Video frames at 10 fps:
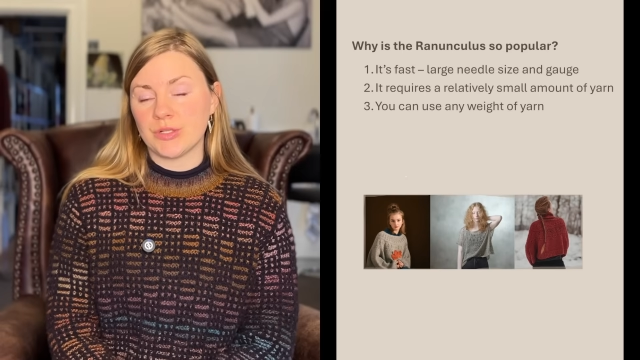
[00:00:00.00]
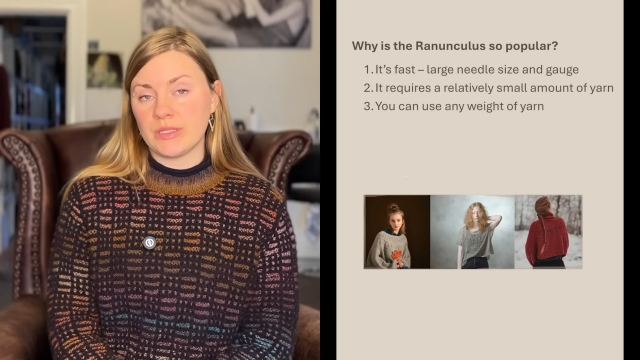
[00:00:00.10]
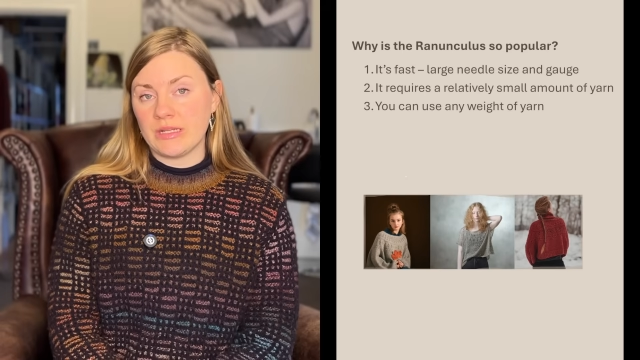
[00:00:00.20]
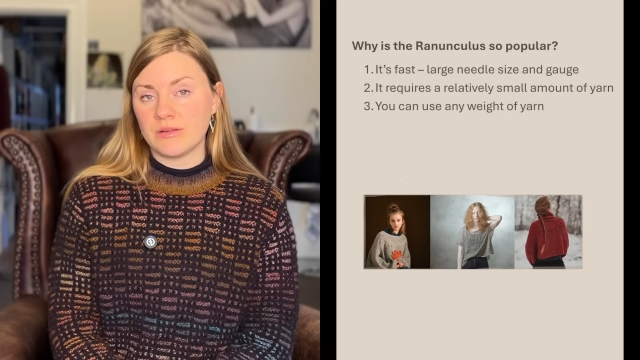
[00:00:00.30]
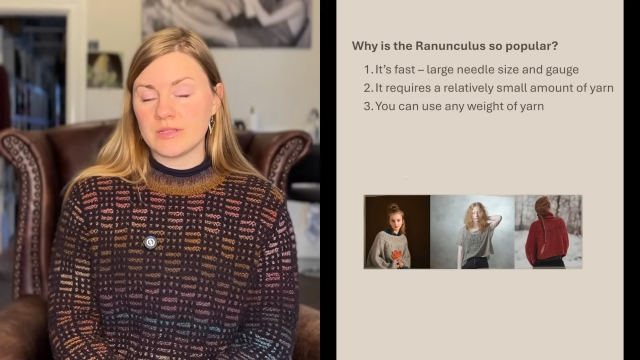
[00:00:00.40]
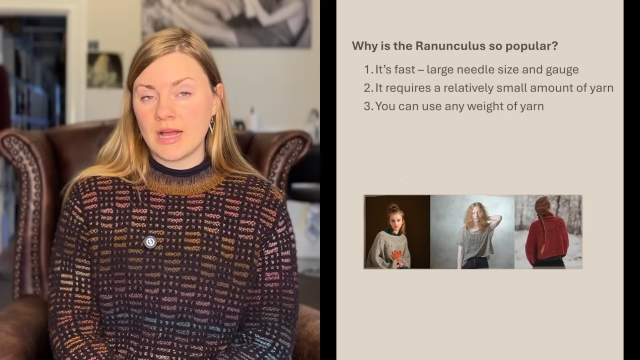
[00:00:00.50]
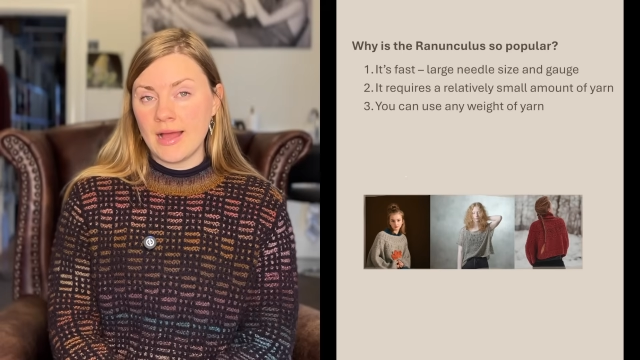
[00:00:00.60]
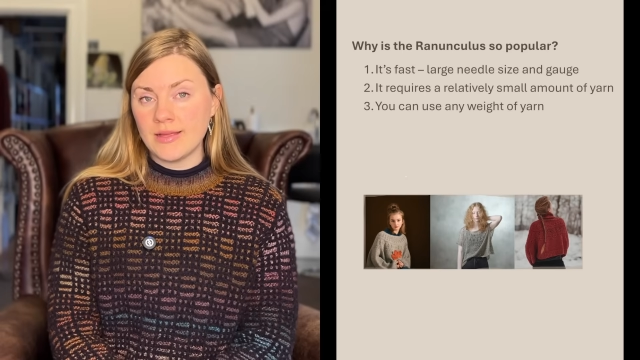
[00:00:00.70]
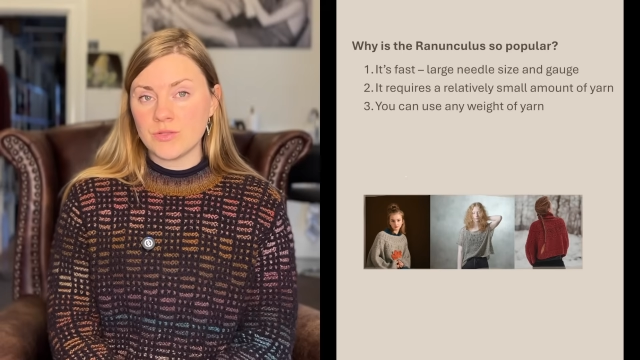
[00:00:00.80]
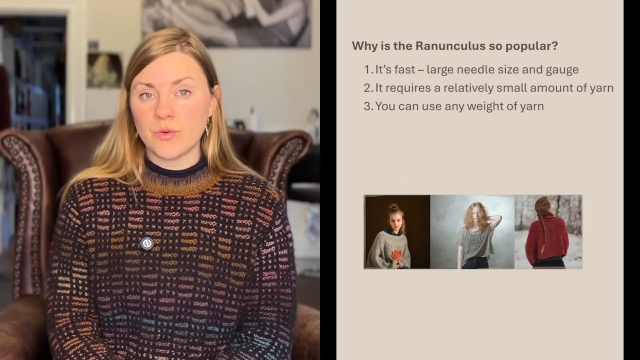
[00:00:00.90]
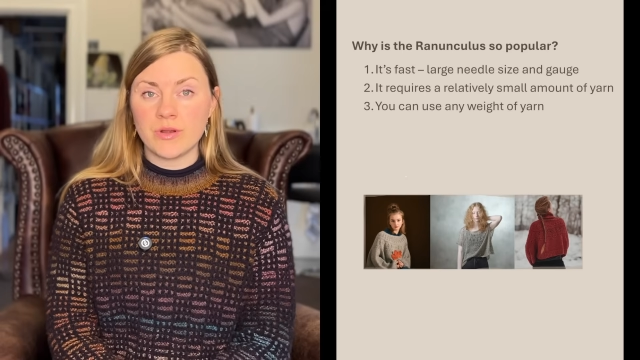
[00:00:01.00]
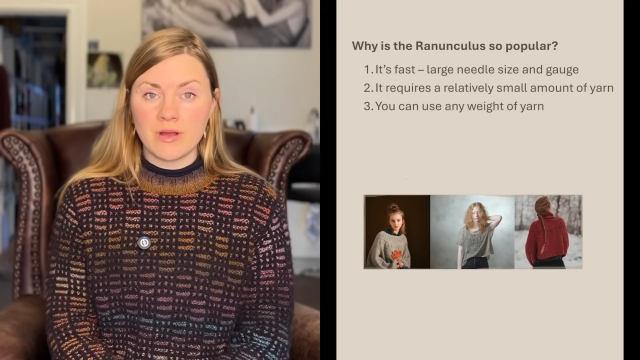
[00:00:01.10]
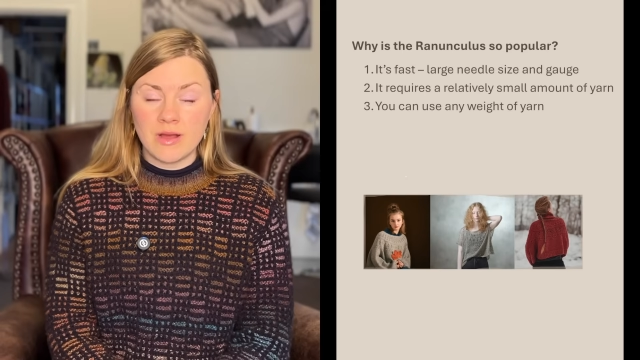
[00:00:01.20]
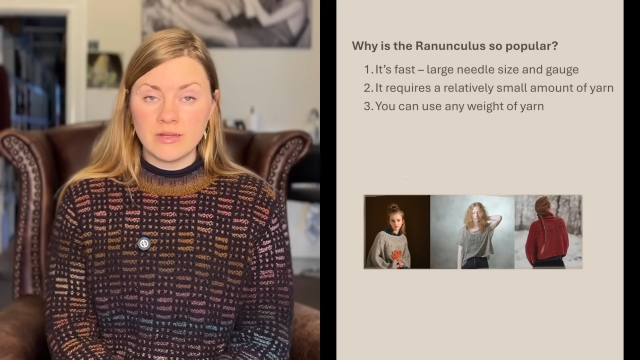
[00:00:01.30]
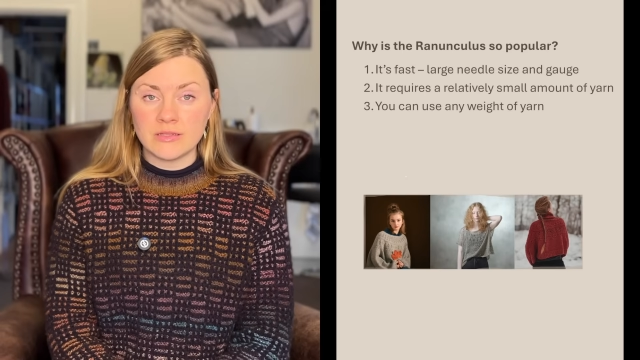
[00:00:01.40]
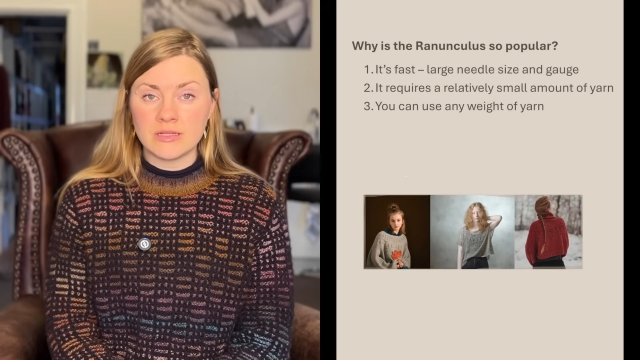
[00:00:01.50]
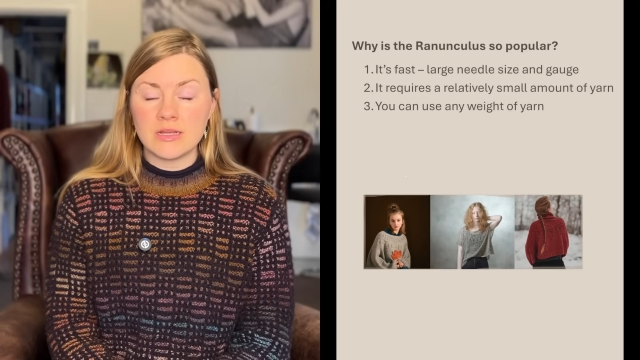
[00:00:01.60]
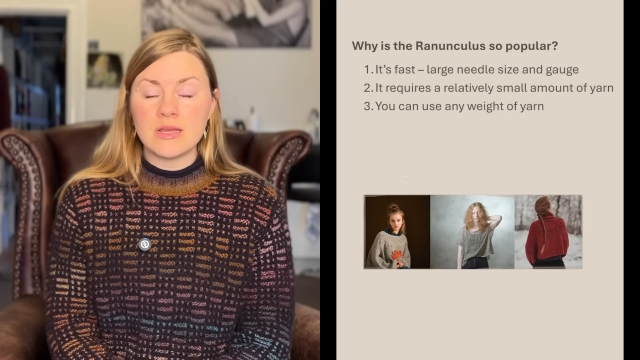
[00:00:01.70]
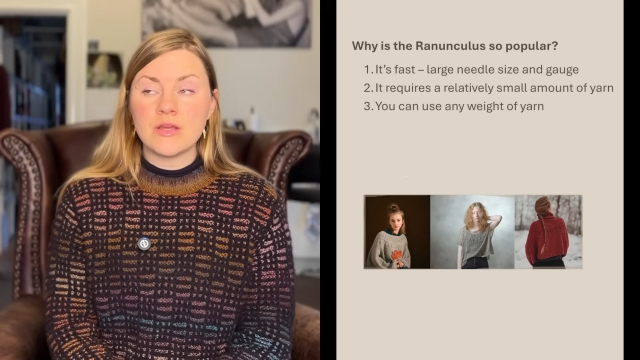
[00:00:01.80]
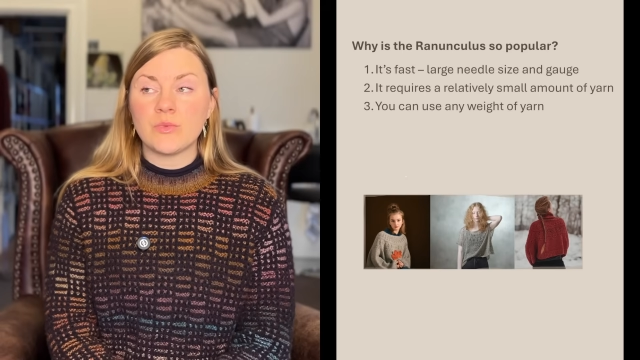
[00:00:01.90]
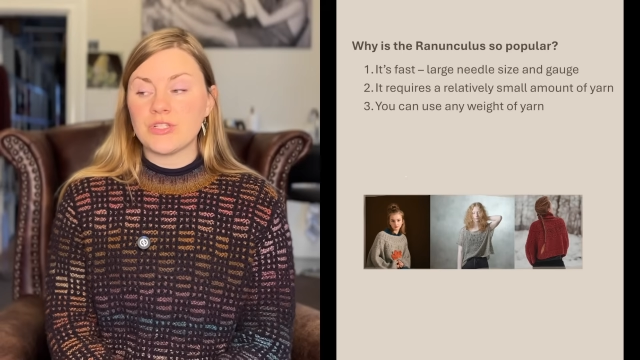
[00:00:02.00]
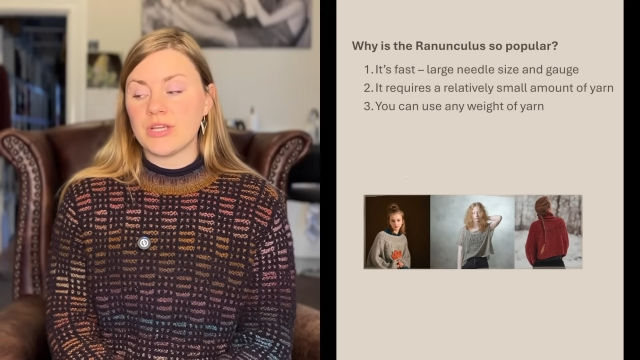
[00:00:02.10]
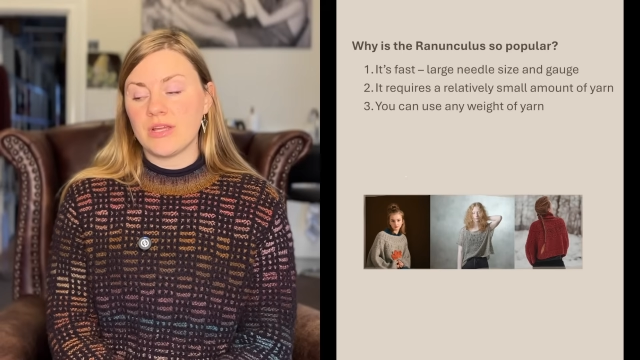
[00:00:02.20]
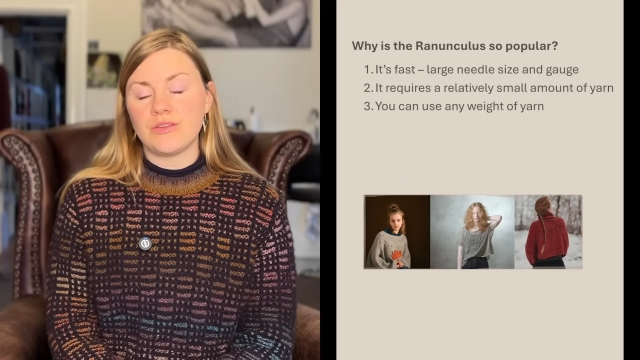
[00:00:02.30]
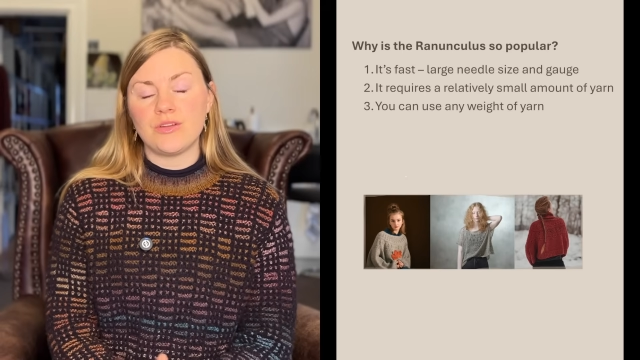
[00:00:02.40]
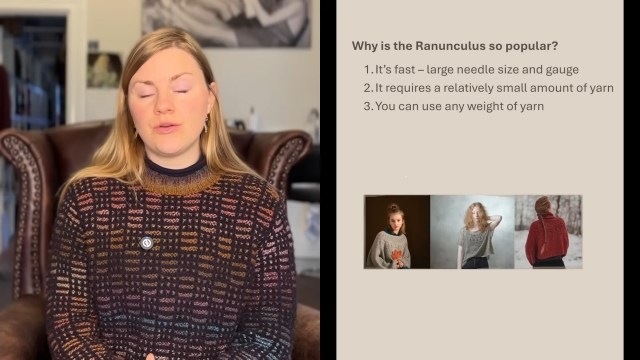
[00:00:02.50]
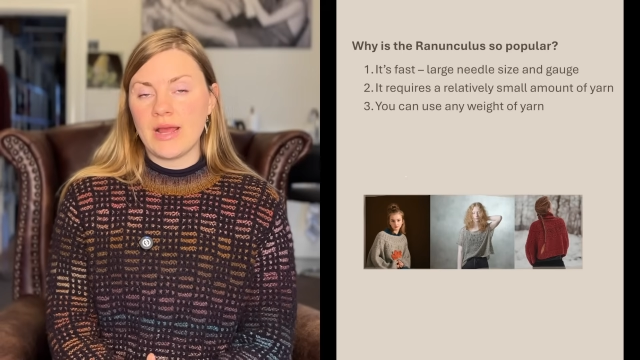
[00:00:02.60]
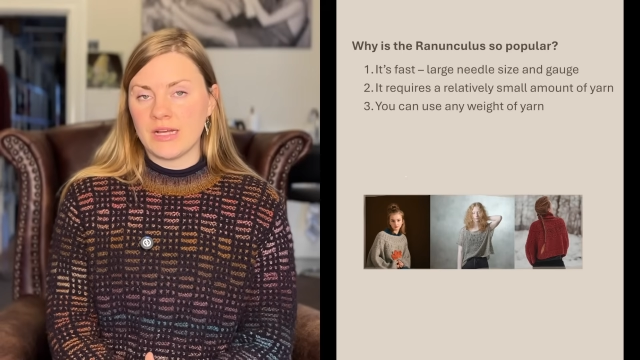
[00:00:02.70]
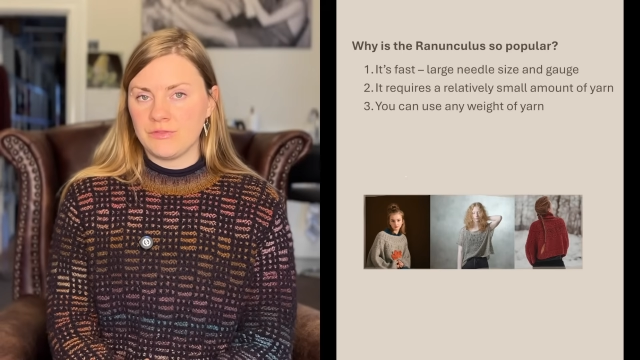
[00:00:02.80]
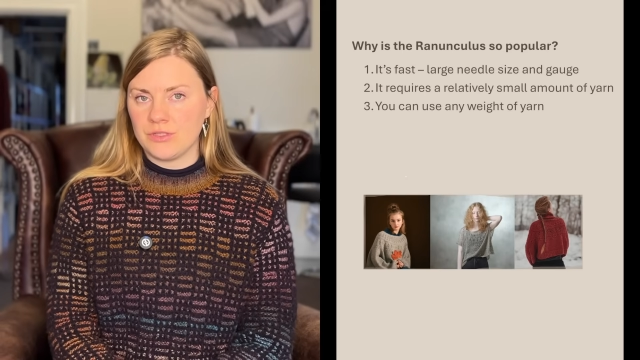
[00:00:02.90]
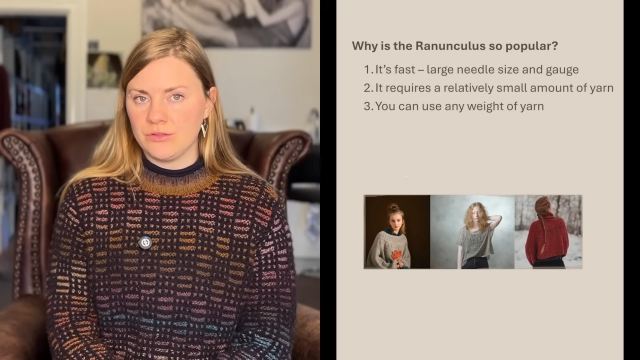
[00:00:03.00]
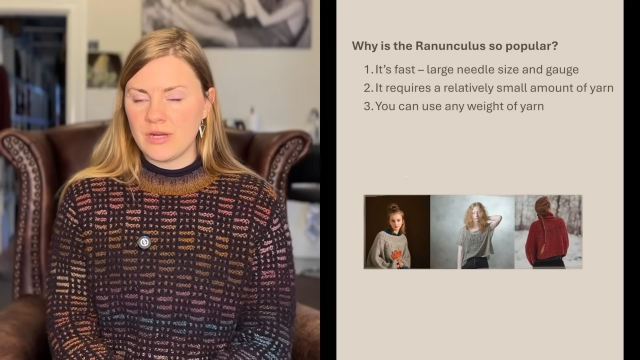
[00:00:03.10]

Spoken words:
needle size or not, which again, you don't have to.